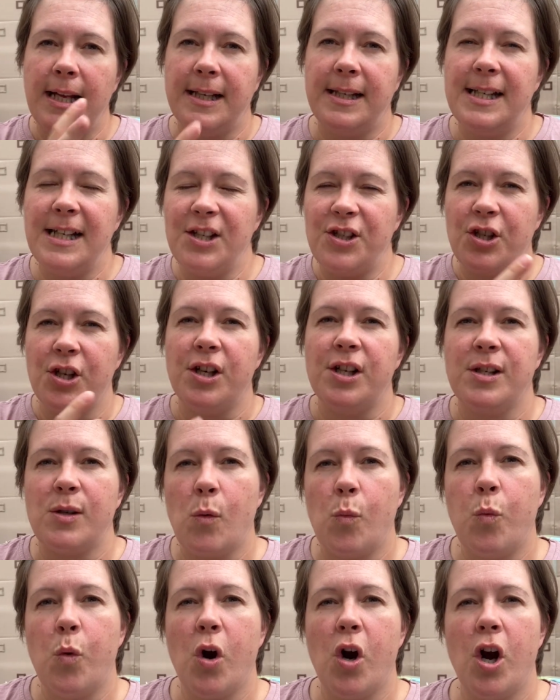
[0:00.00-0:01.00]
teachers
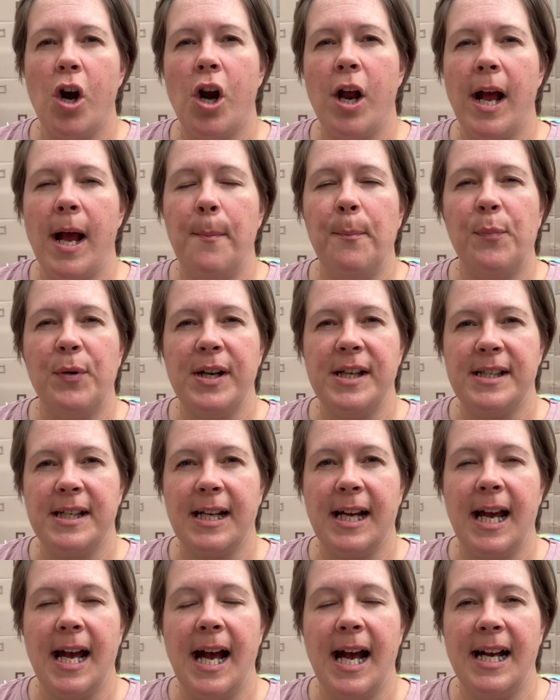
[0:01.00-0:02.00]
were
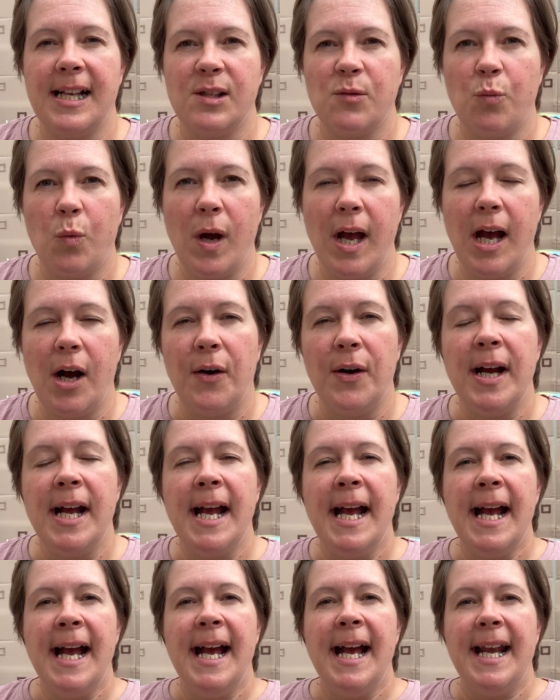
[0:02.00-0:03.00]
embracing it as well.
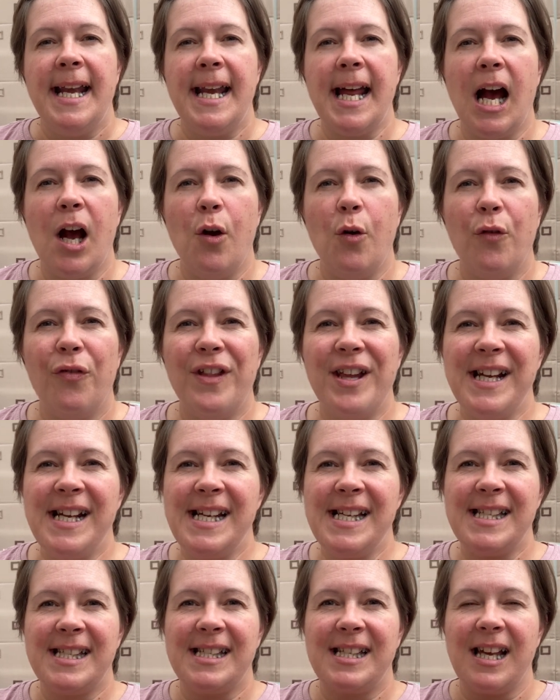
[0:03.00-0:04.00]
Now,
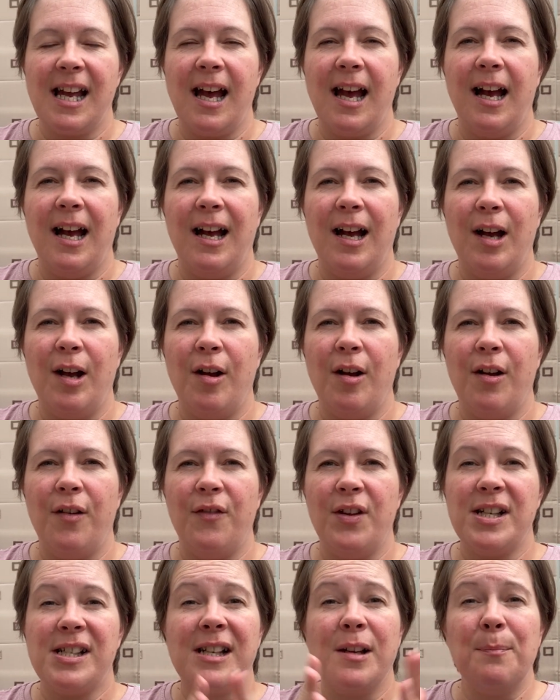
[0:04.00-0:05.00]
this
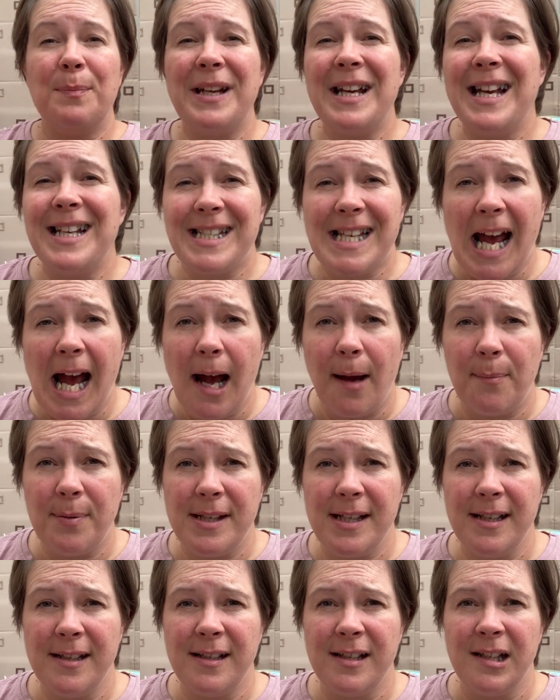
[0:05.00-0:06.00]
can be
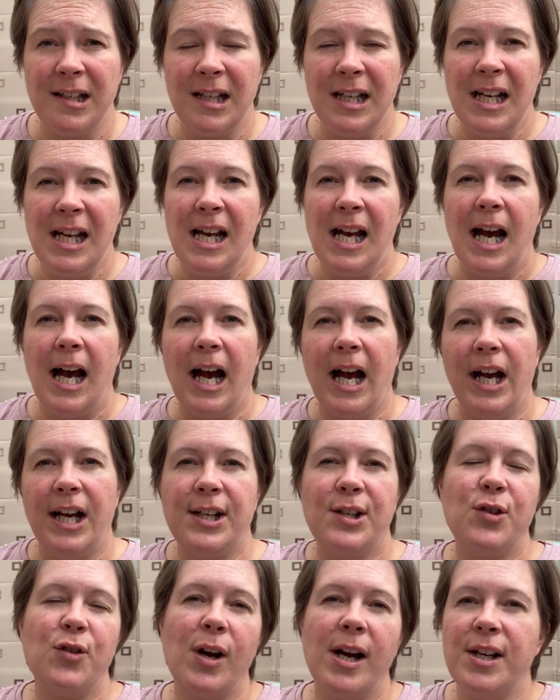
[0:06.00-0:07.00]
adapted. I
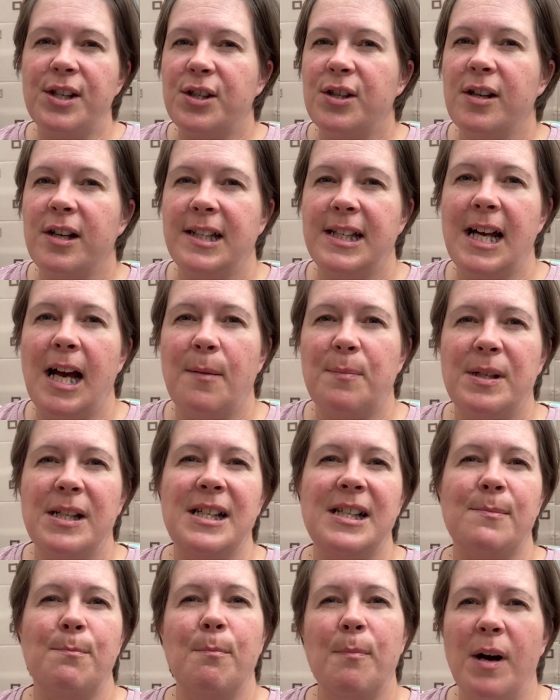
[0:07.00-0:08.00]
tried to adapt
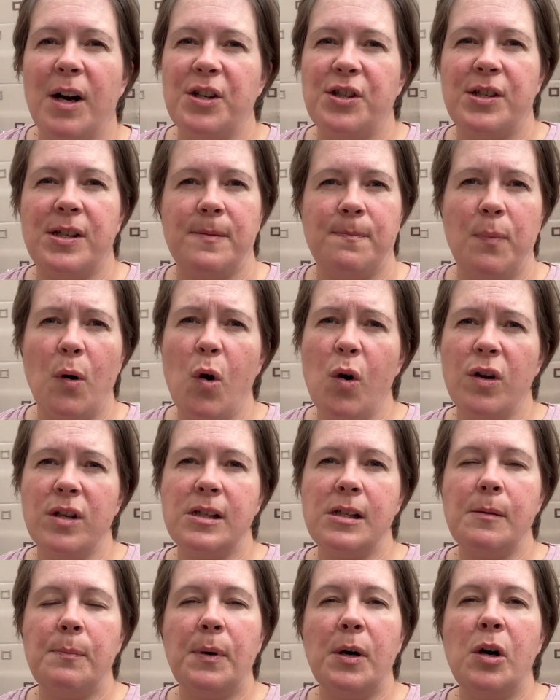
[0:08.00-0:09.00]
it as much as
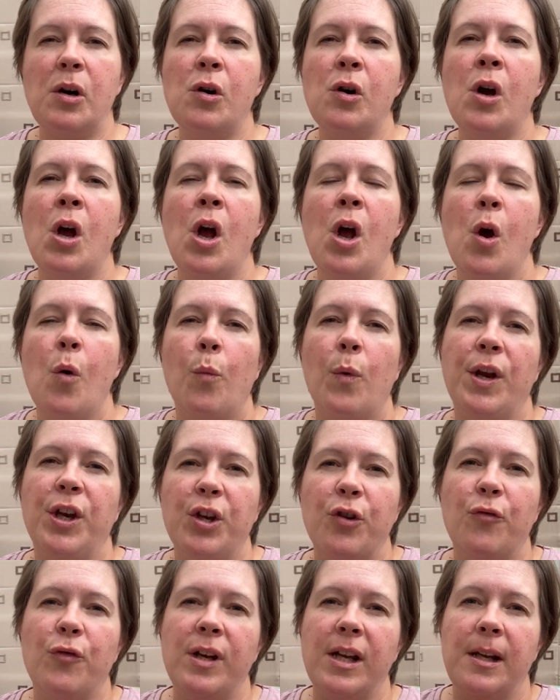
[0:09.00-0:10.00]
possible. When
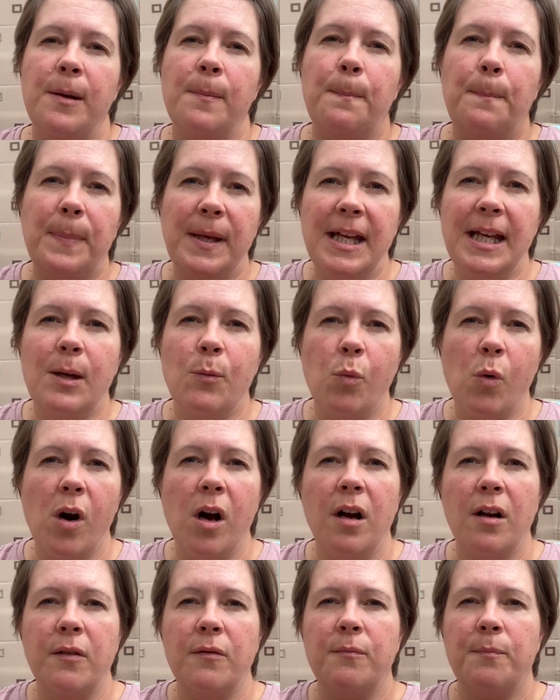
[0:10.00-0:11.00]
you're in
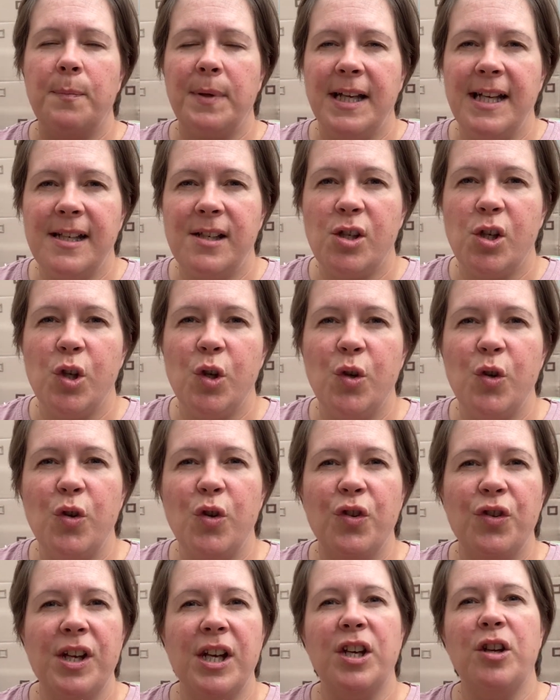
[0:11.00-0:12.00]
P1,
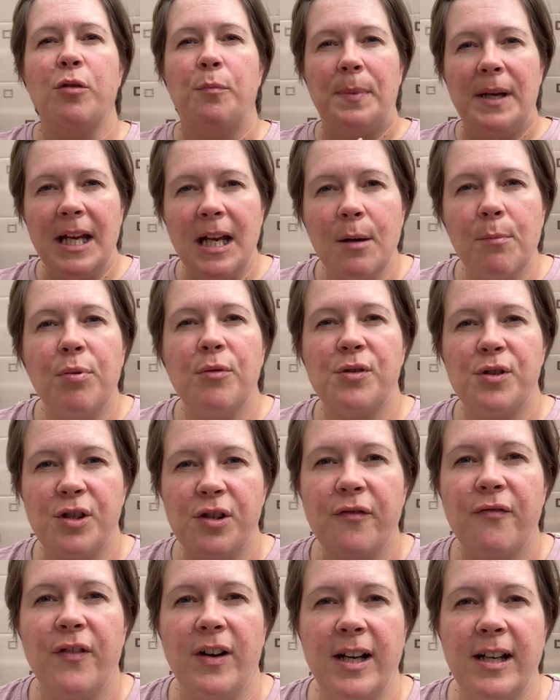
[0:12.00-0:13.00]
P2, then you'll be able
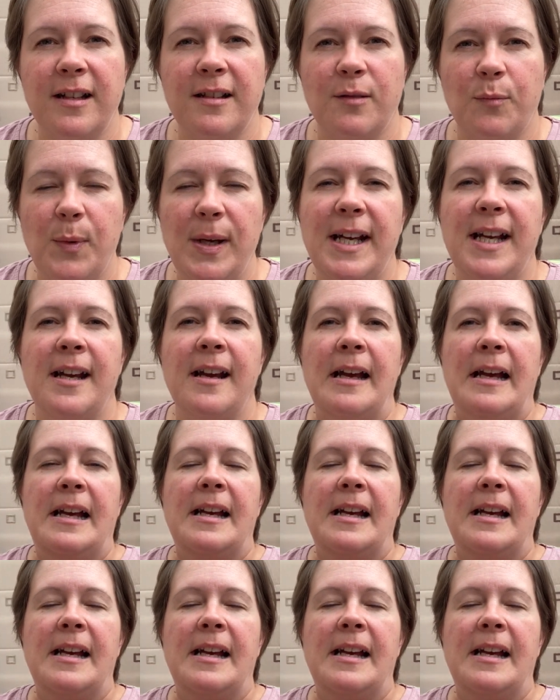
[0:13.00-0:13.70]
to find a way